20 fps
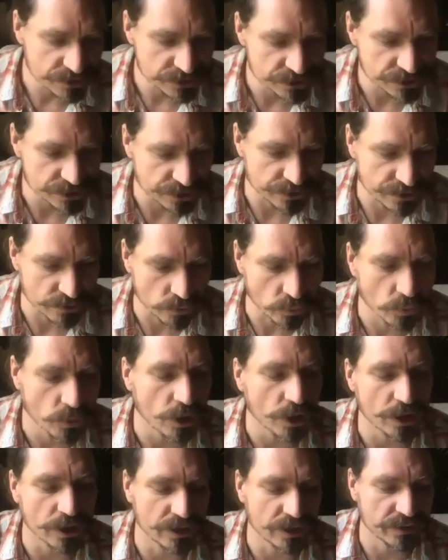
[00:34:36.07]
to the
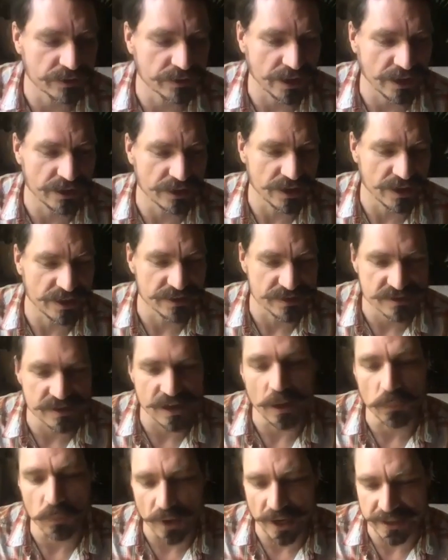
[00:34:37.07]
work in
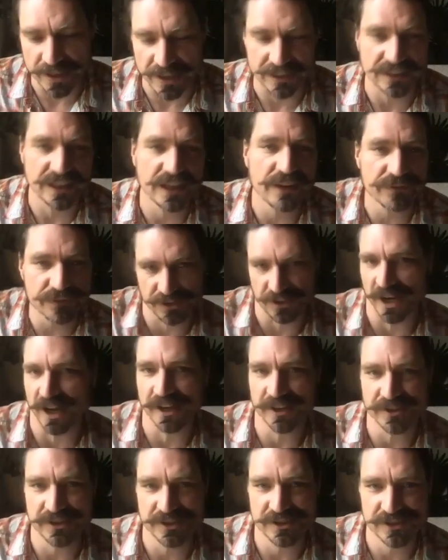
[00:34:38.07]
some way that Lyft
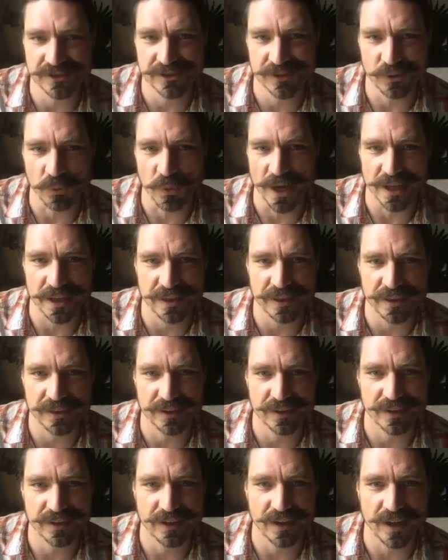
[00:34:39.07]
does with,
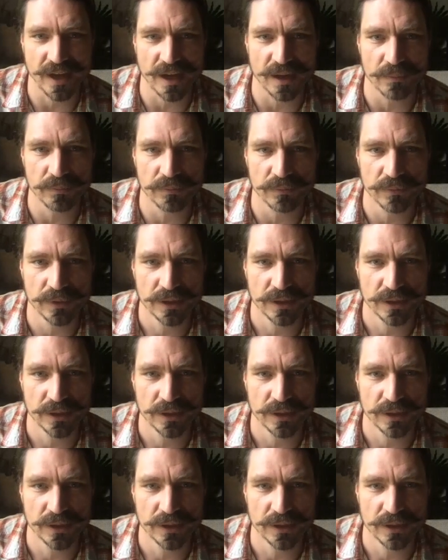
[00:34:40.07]
um,